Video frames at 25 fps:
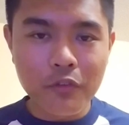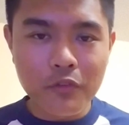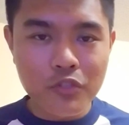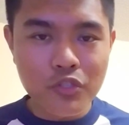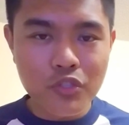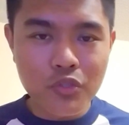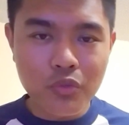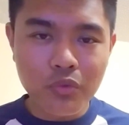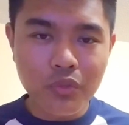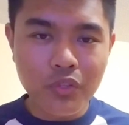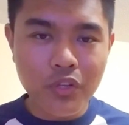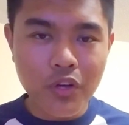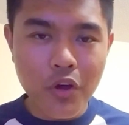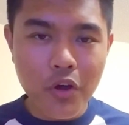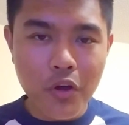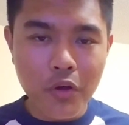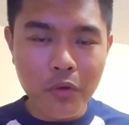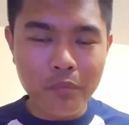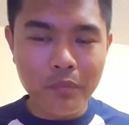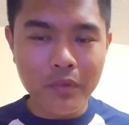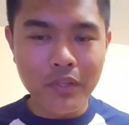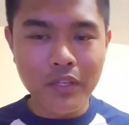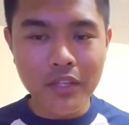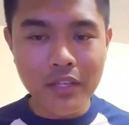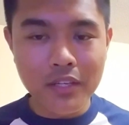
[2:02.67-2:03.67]
so long
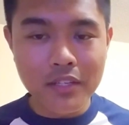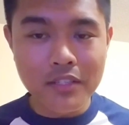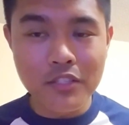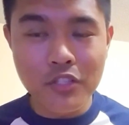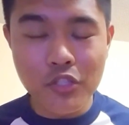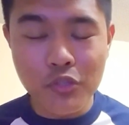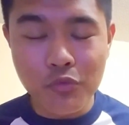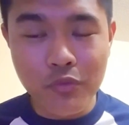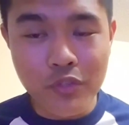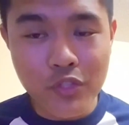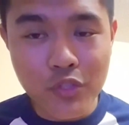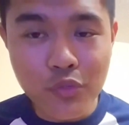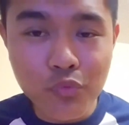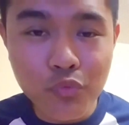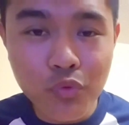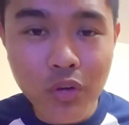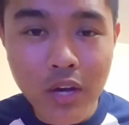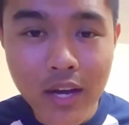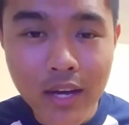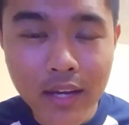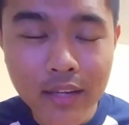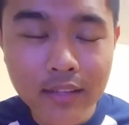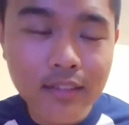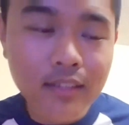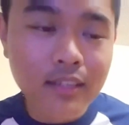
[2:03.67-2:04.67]
because reason
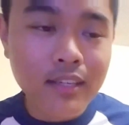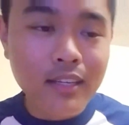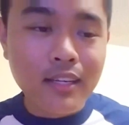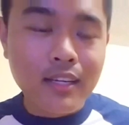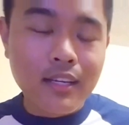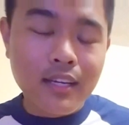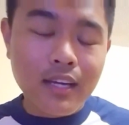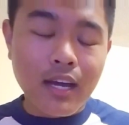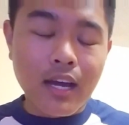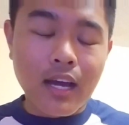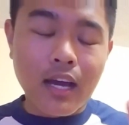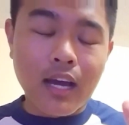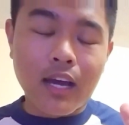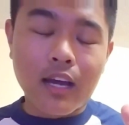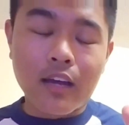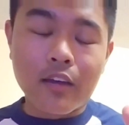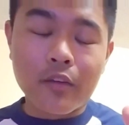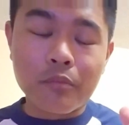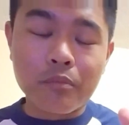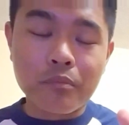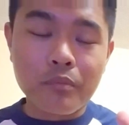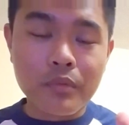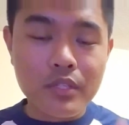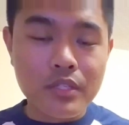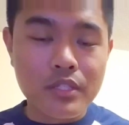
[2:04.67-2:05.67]
why,
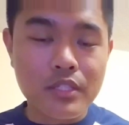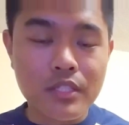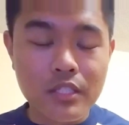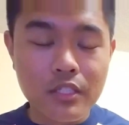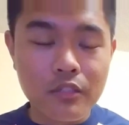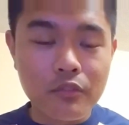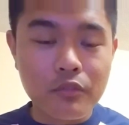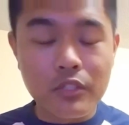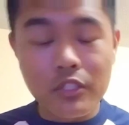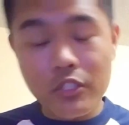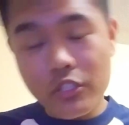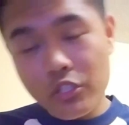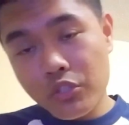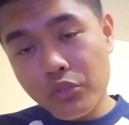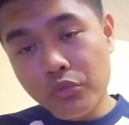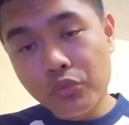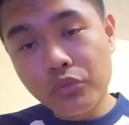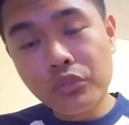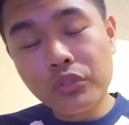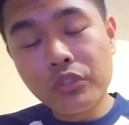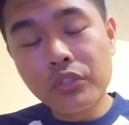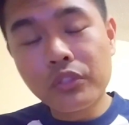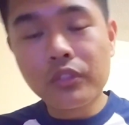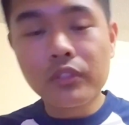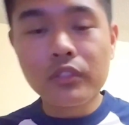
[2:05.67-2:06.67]
I'm busy with
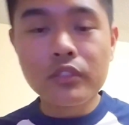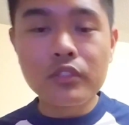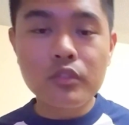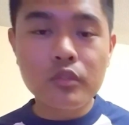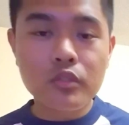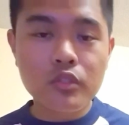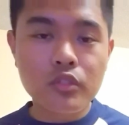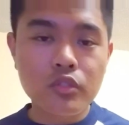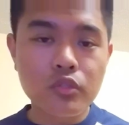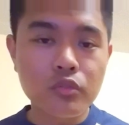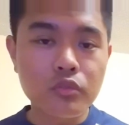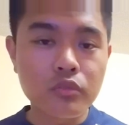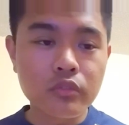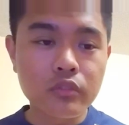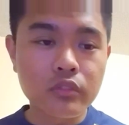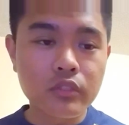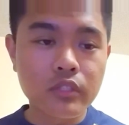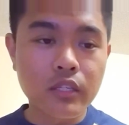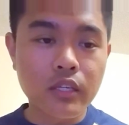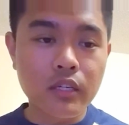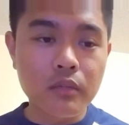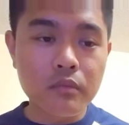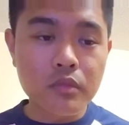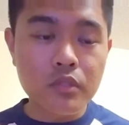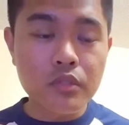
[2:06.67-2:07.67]
school. School
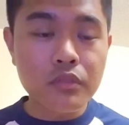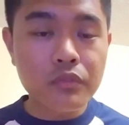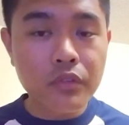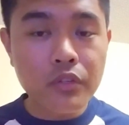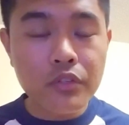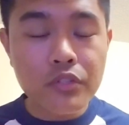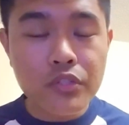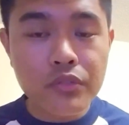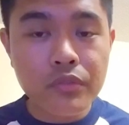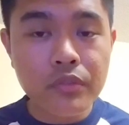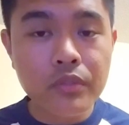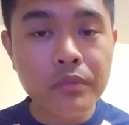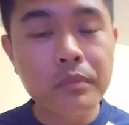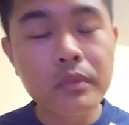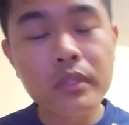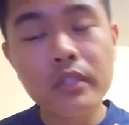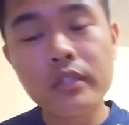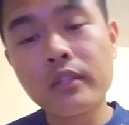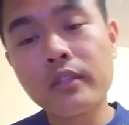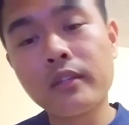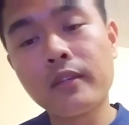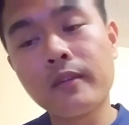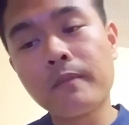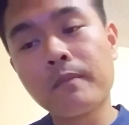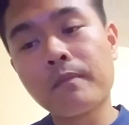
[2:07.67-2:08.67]
comes first for
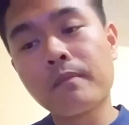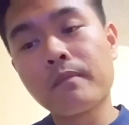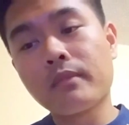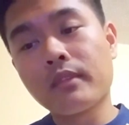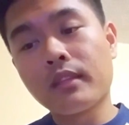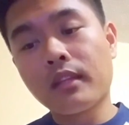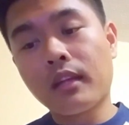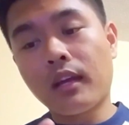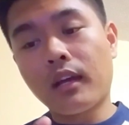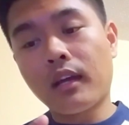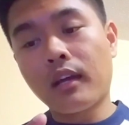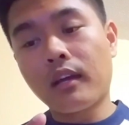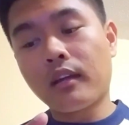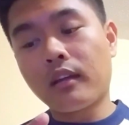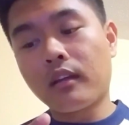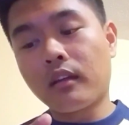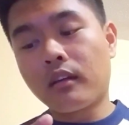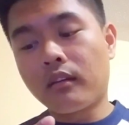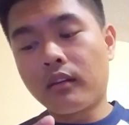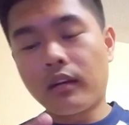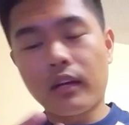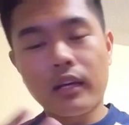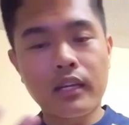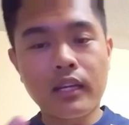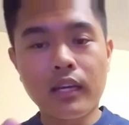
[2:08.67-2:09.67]
me, and
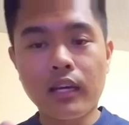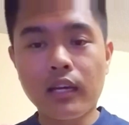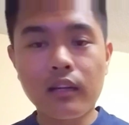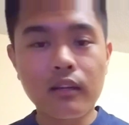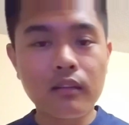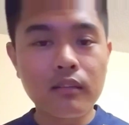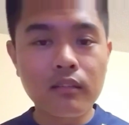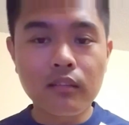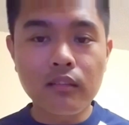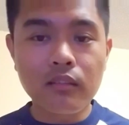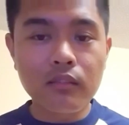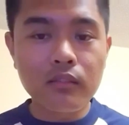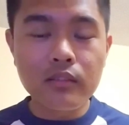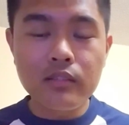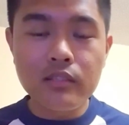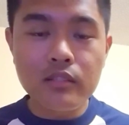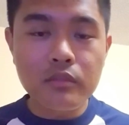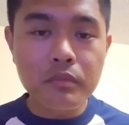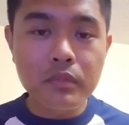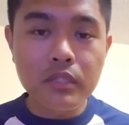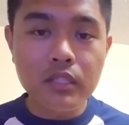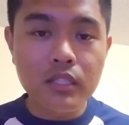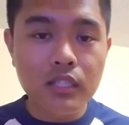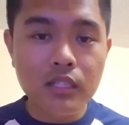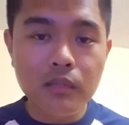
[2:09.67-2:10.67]
I cannot always
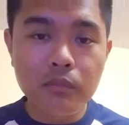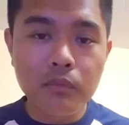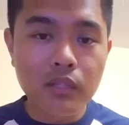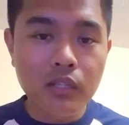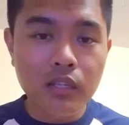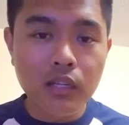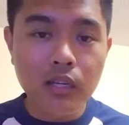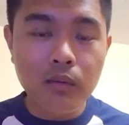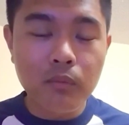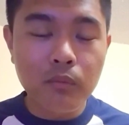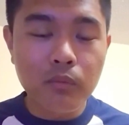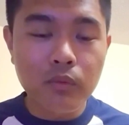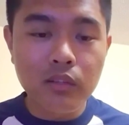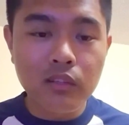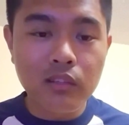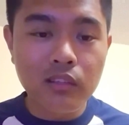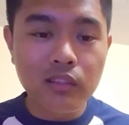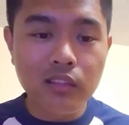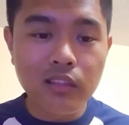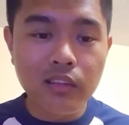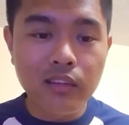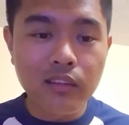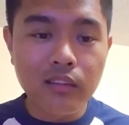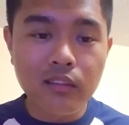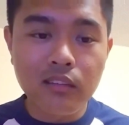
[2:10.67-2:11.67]
be keeping up with
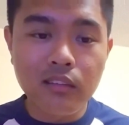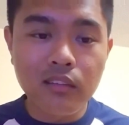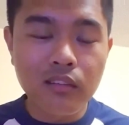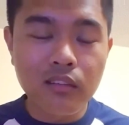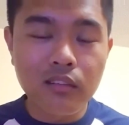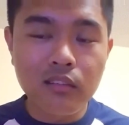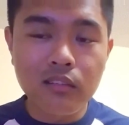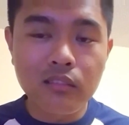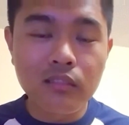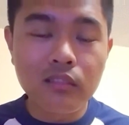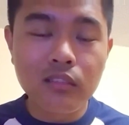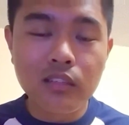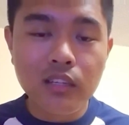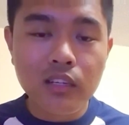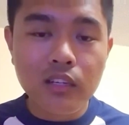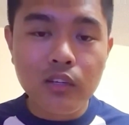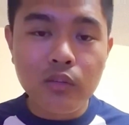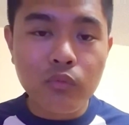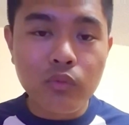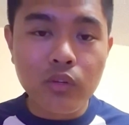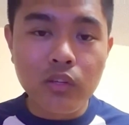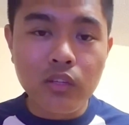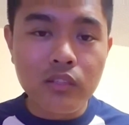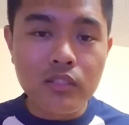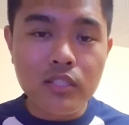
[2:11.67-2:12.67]

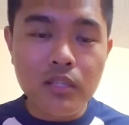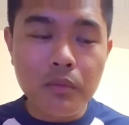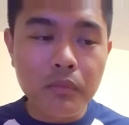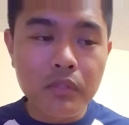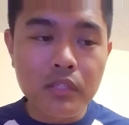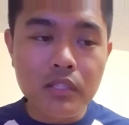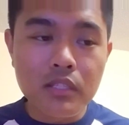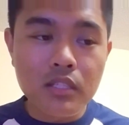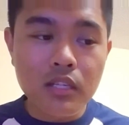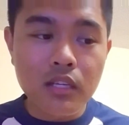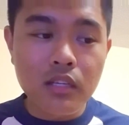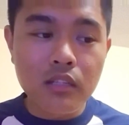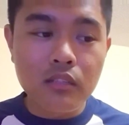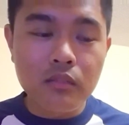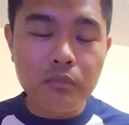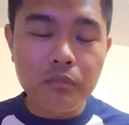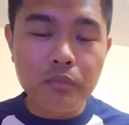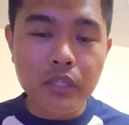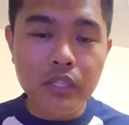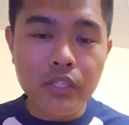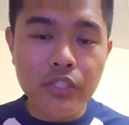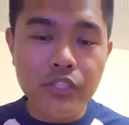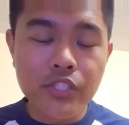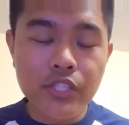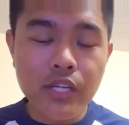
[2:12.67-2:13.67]
with some of these other
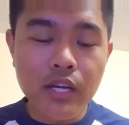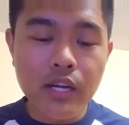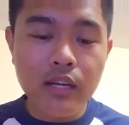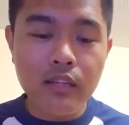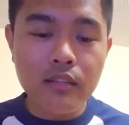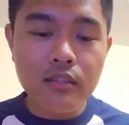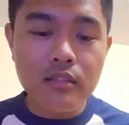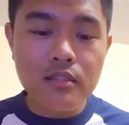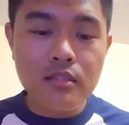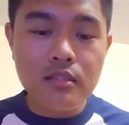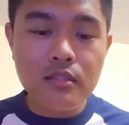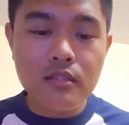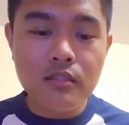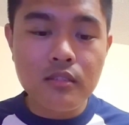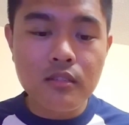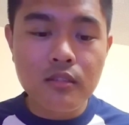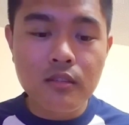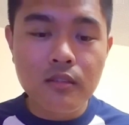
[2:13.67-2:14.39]
big shots,